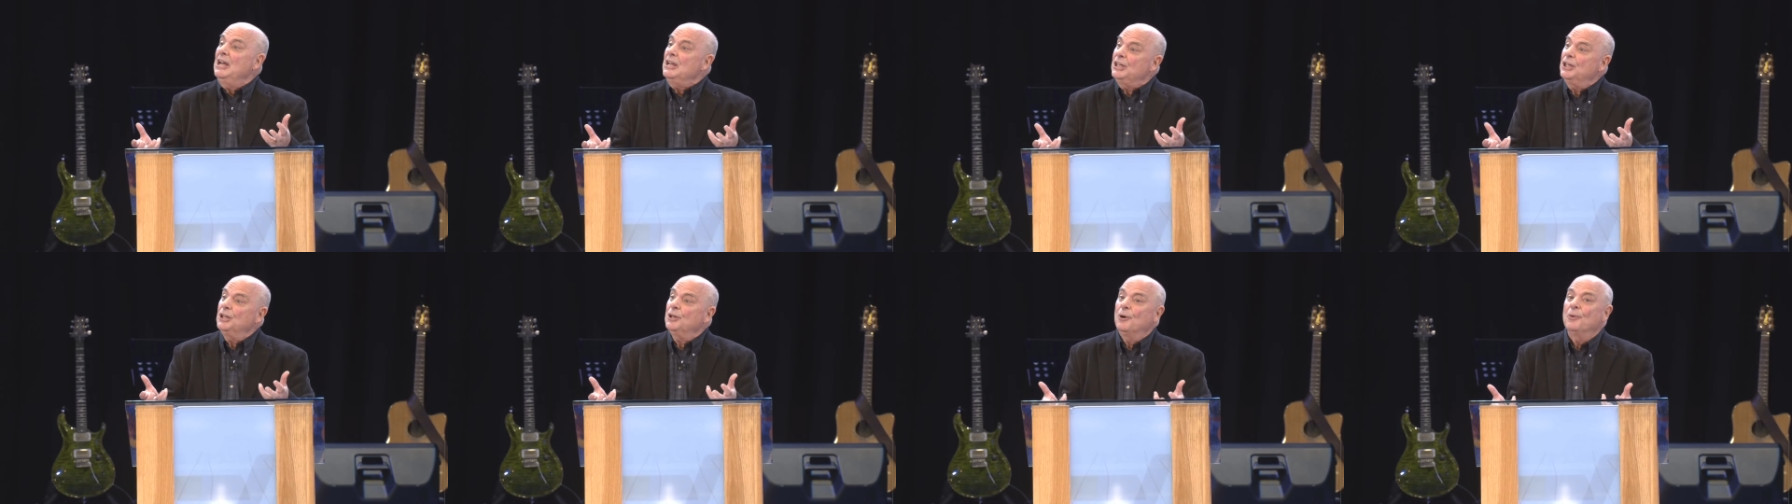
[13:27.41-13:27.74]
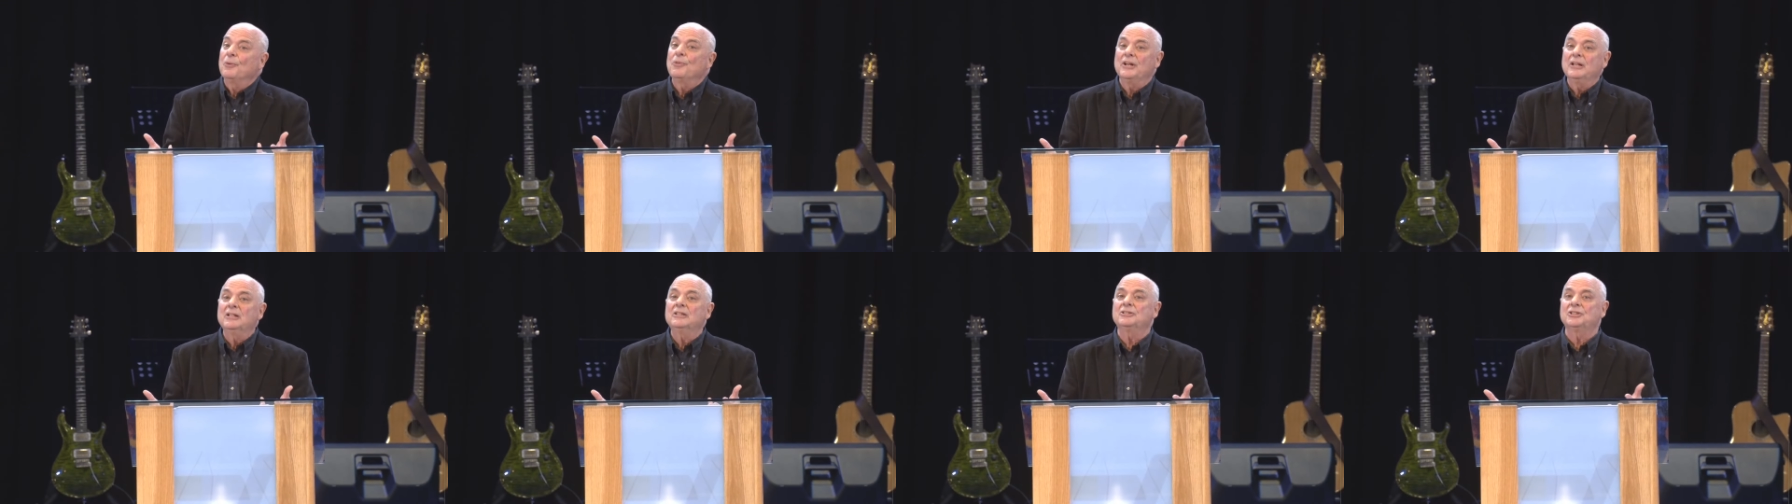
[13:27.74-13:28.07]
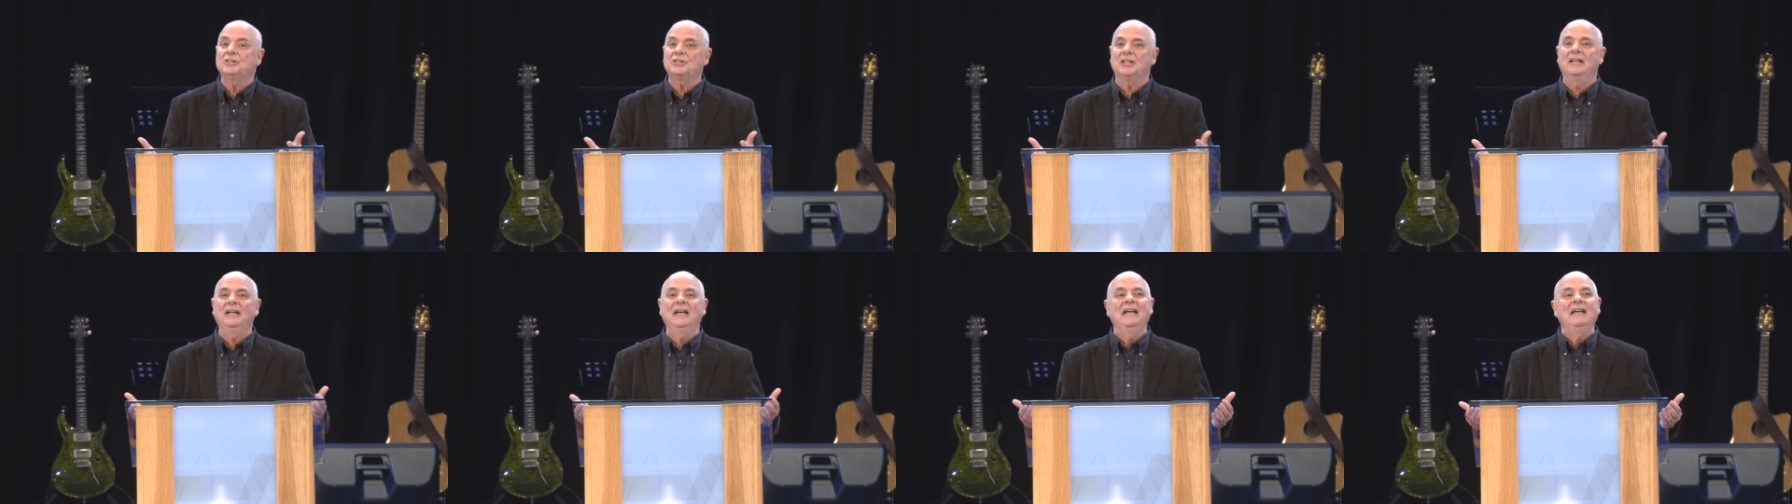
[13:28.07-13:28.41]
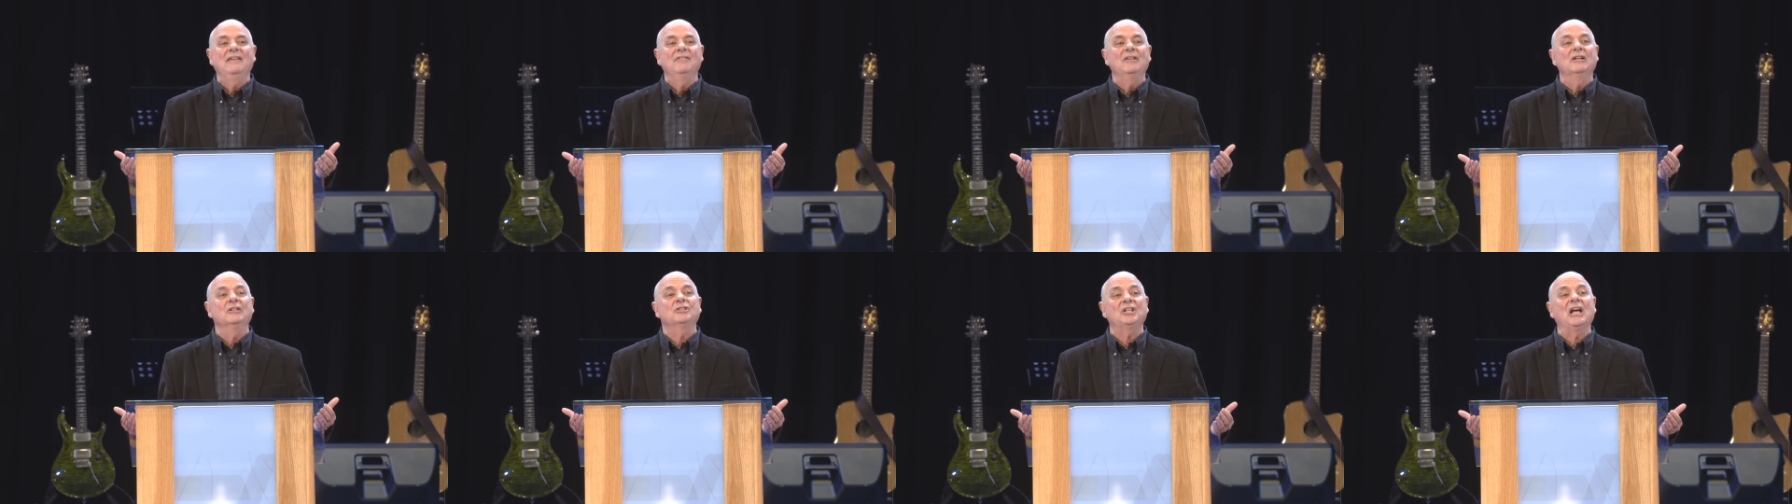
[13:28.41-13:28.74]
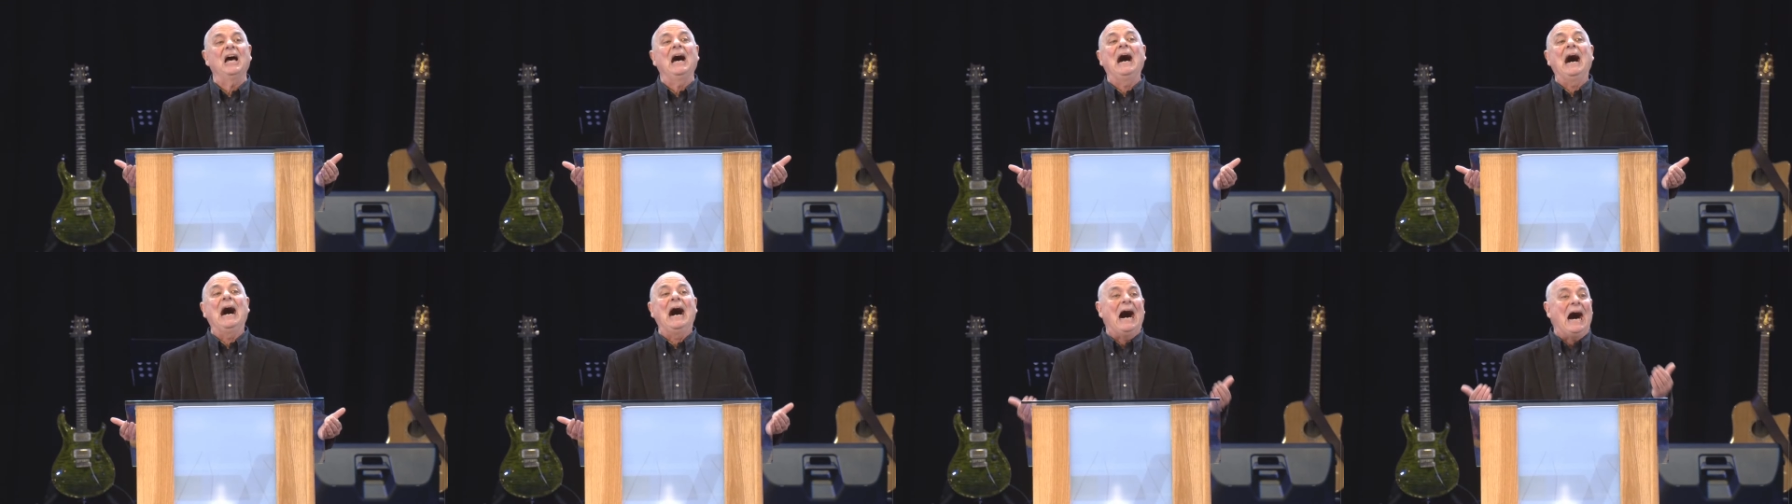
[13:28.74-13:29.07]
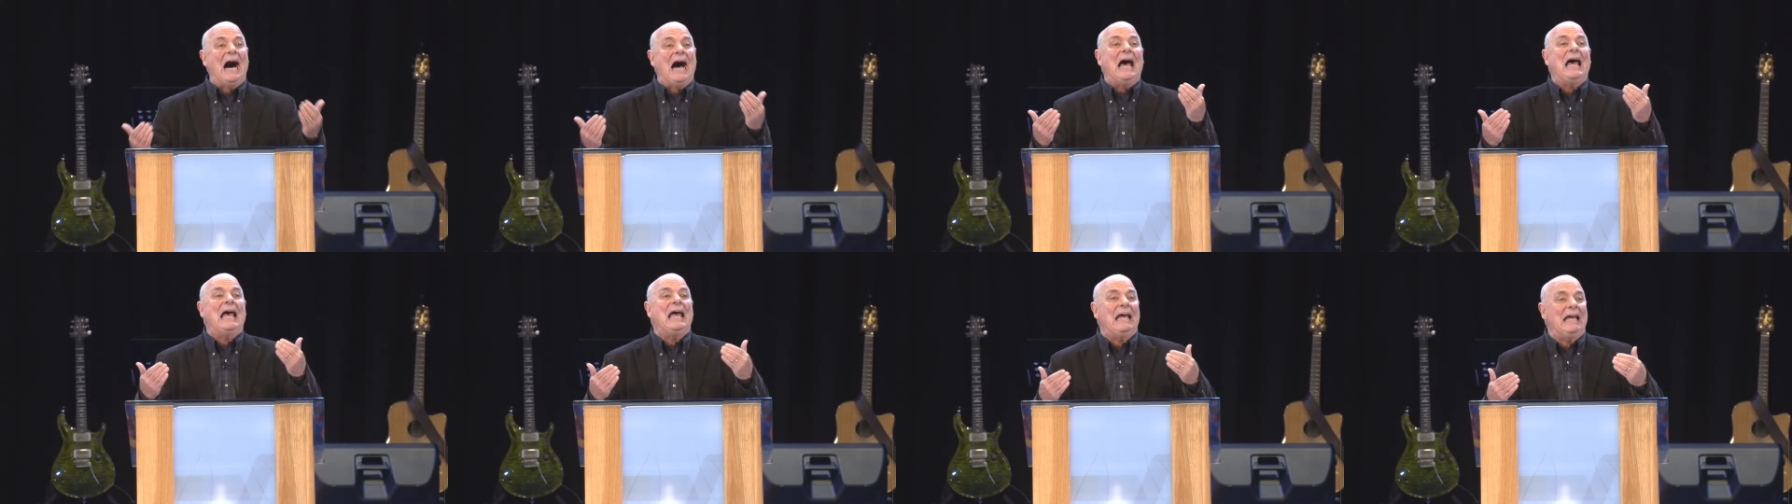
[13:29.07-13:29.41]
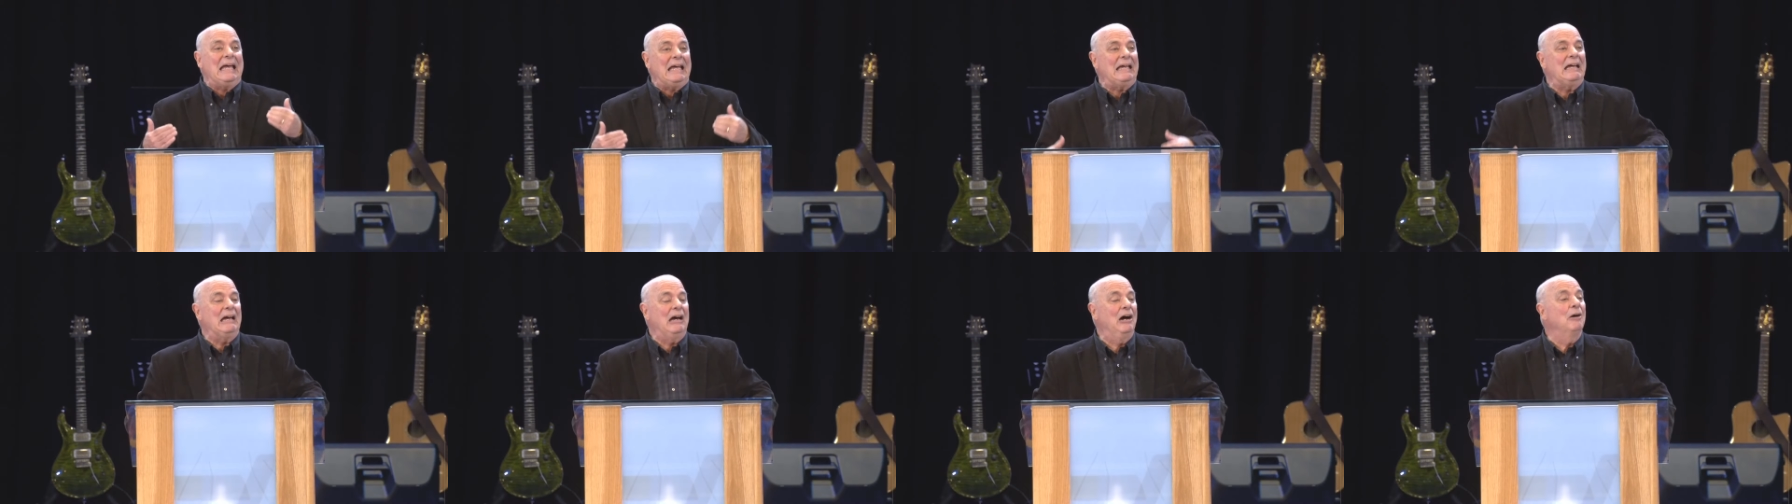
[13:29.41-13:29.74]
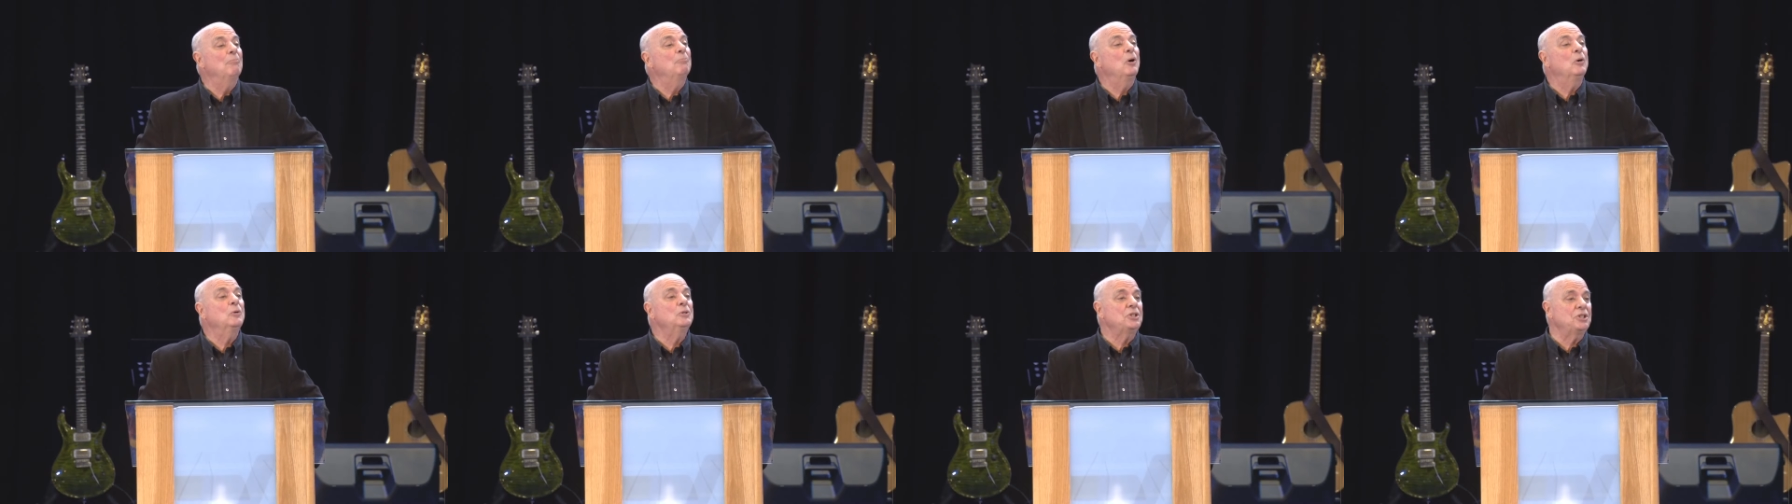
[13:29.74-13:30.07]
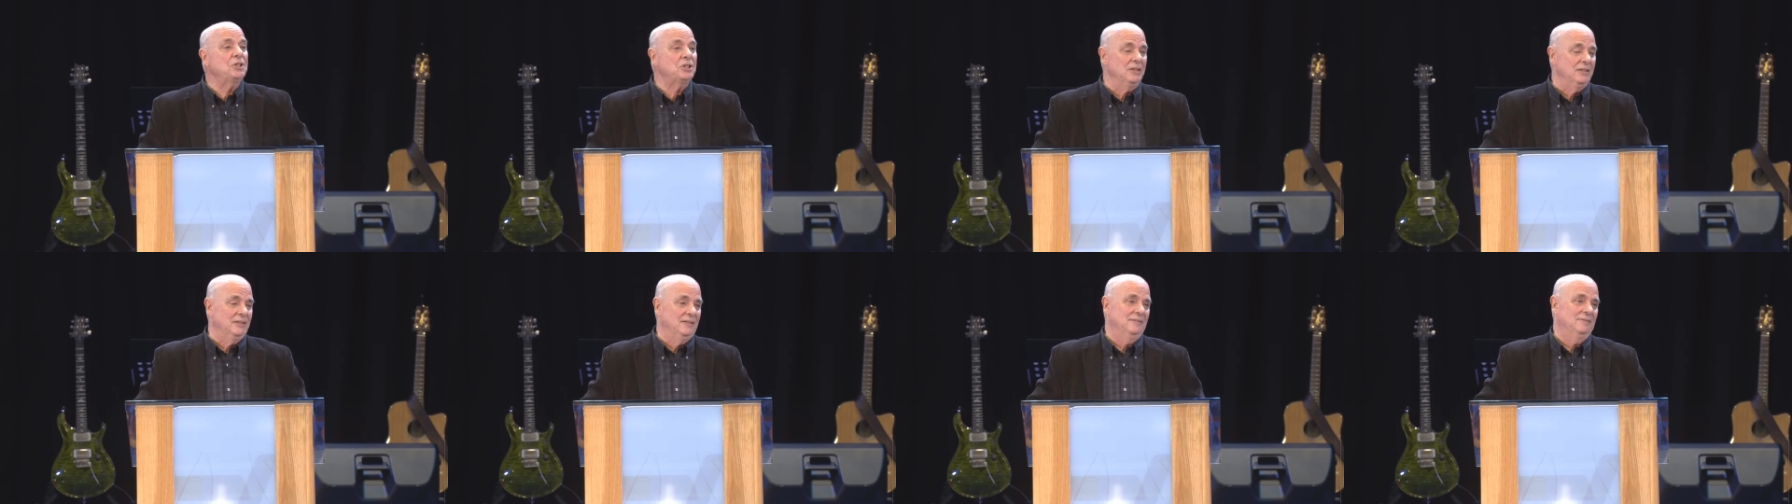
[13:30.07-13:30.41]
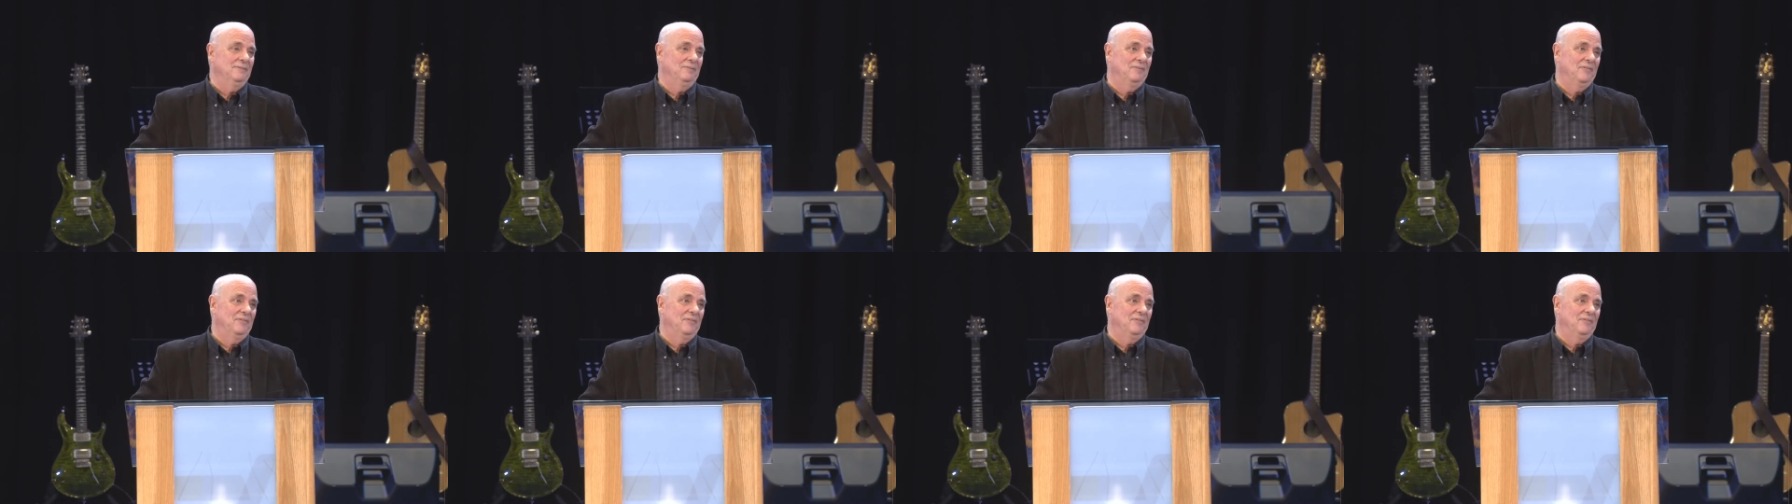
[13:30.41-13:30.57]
you know, there's, a, there's high emotion